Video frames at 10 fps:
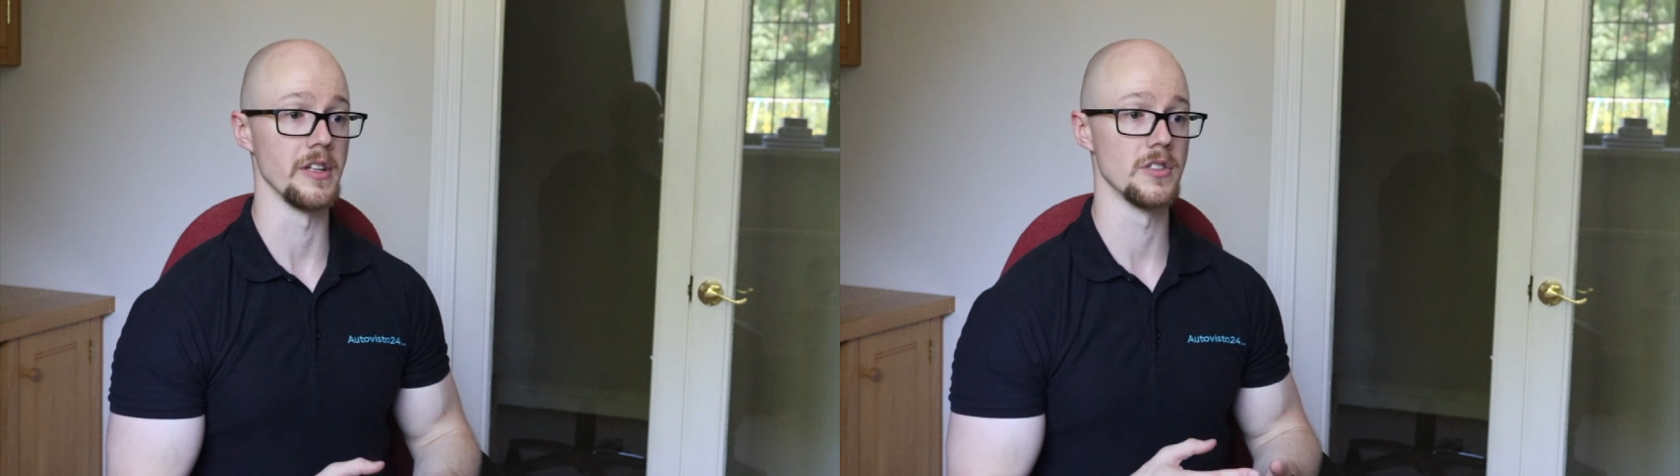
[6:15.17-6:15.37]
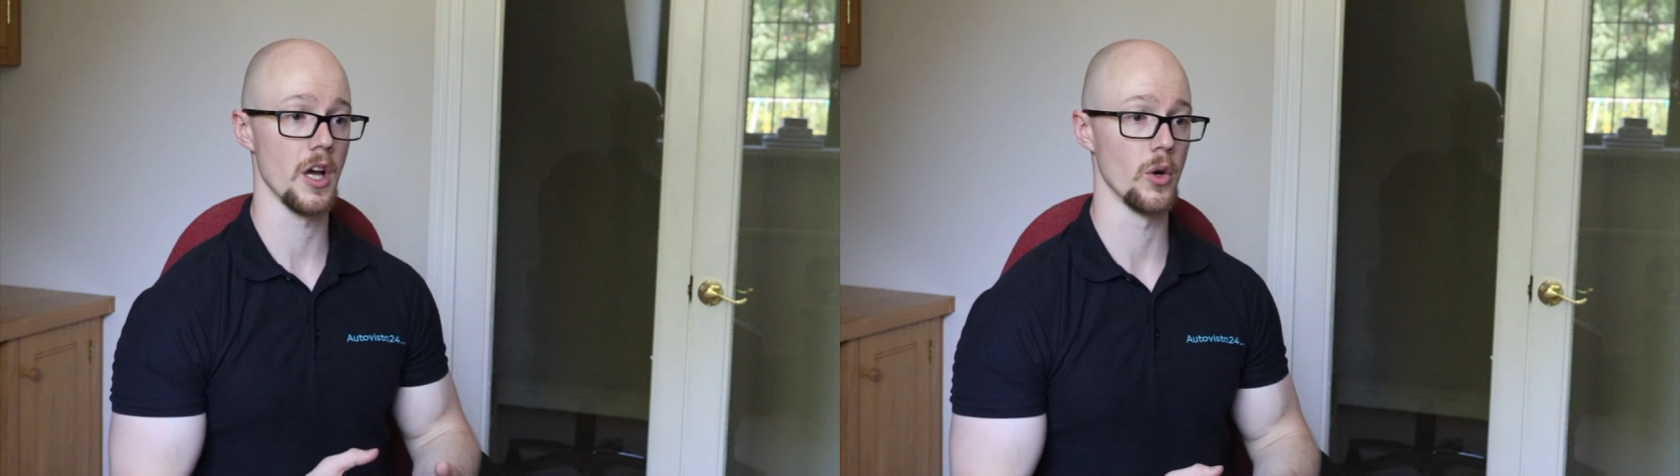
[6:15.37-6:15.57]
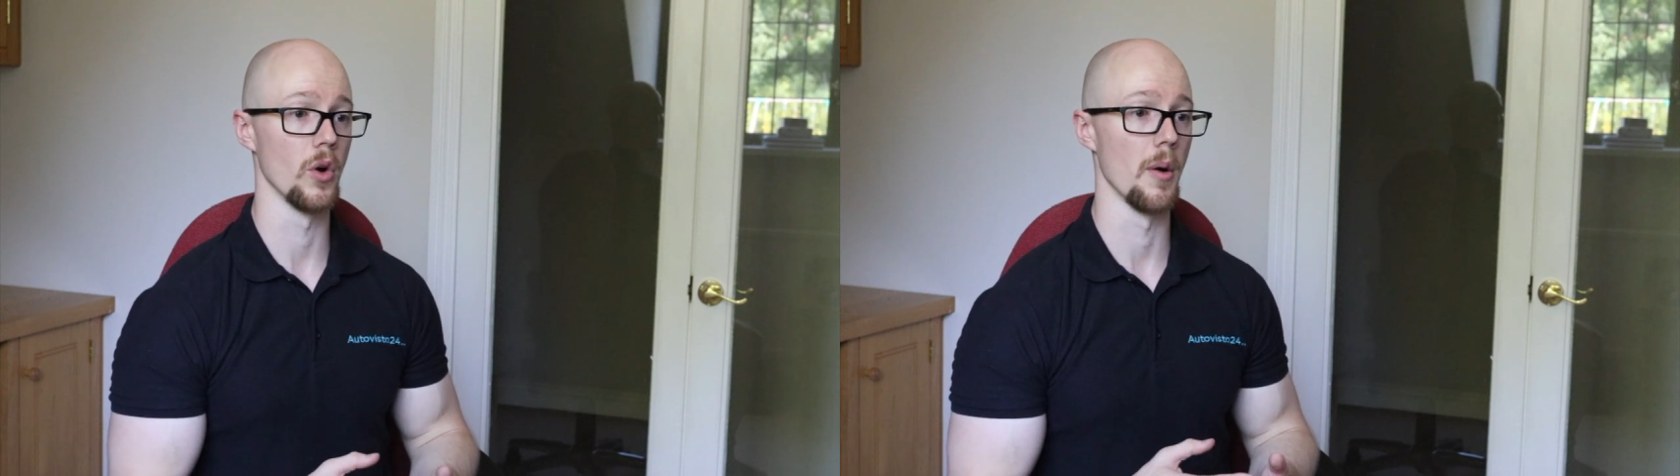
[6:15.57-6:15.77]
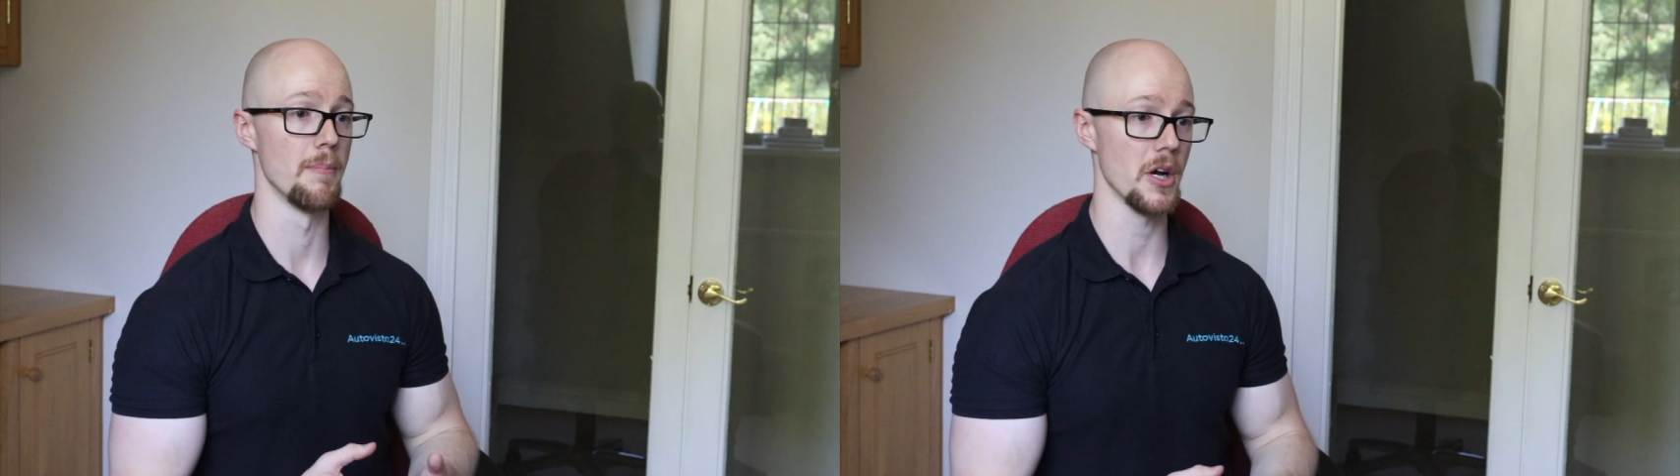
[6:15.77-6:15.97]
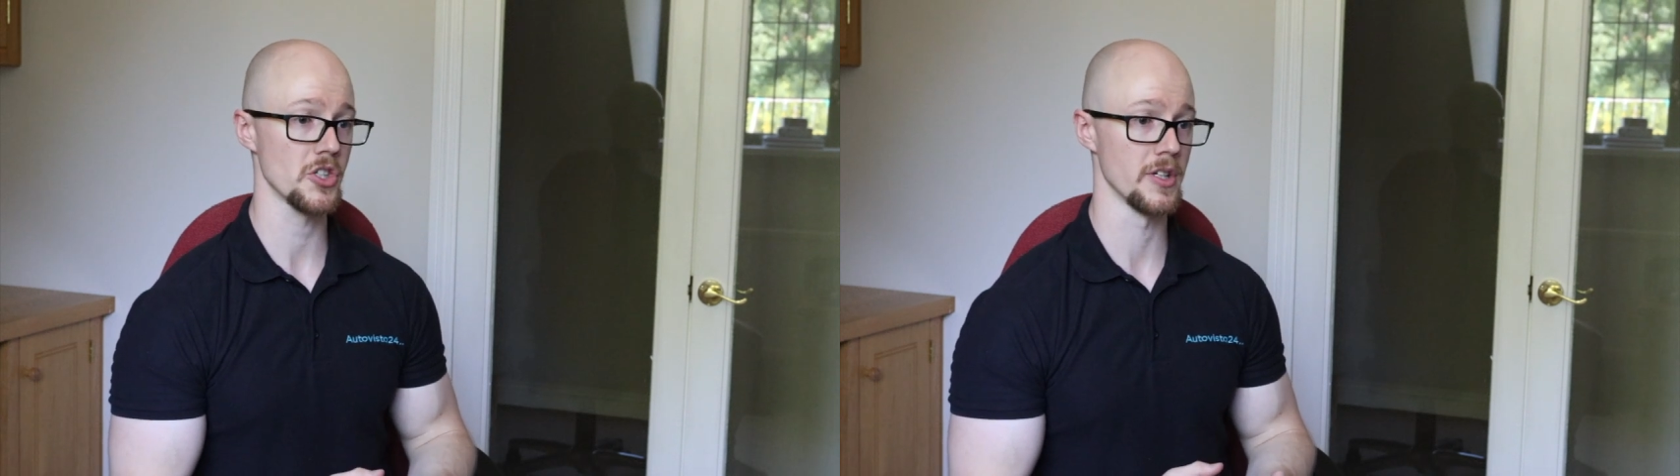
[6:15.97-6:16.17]
internal
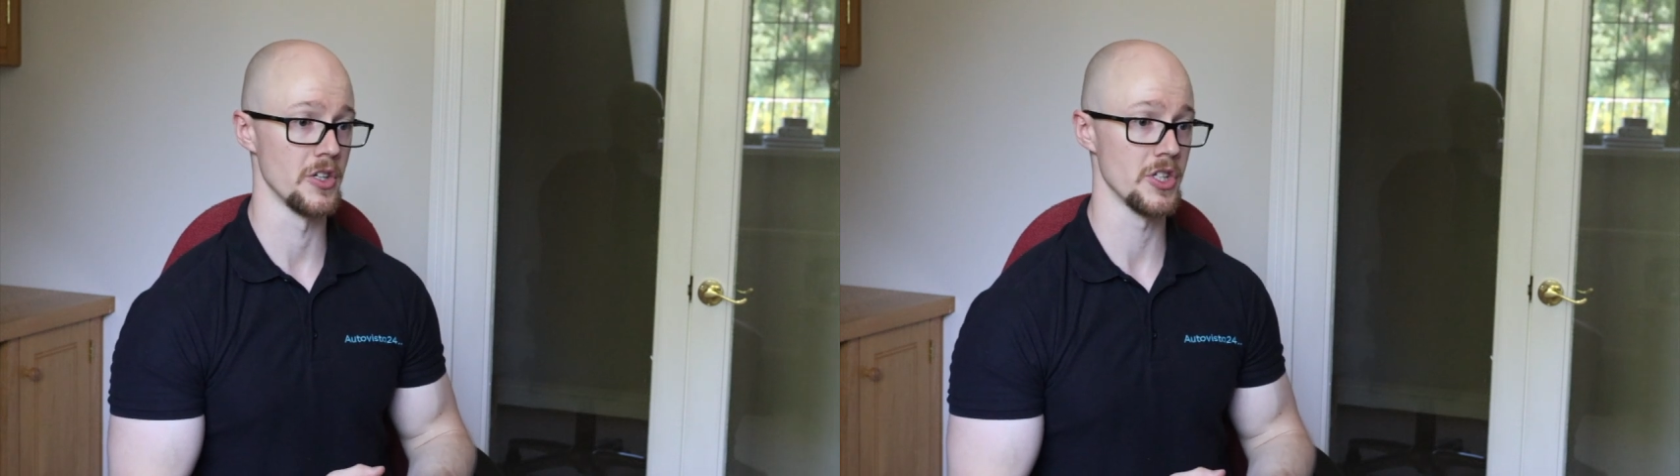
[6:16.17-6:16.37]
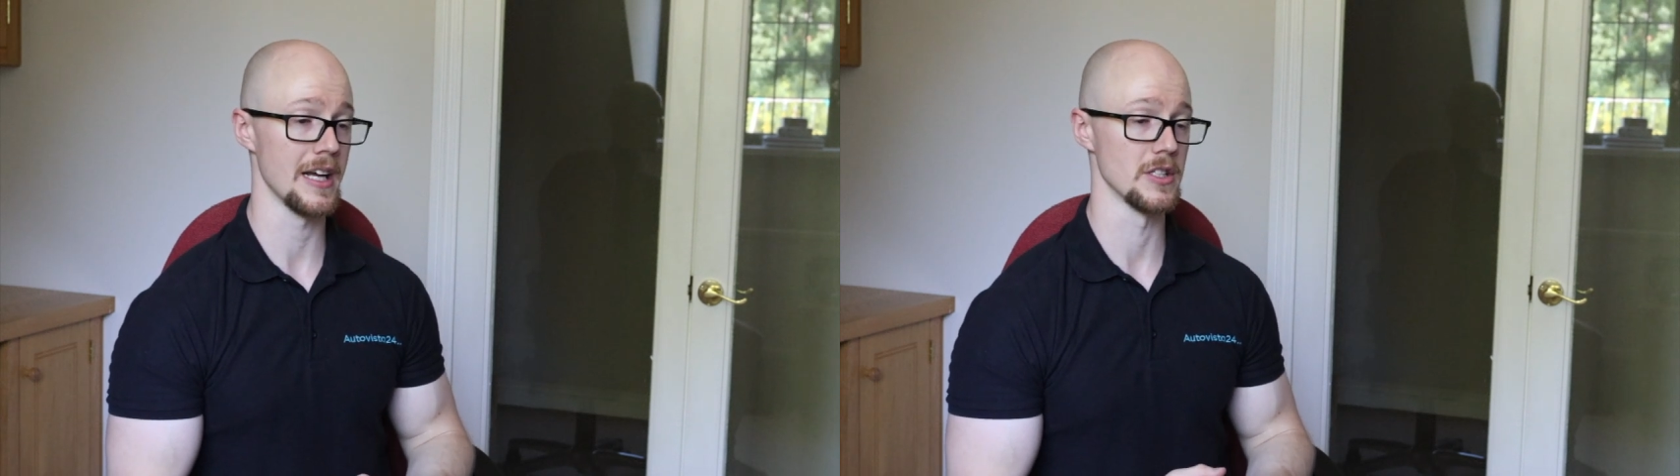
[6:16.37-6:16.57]
combustion engine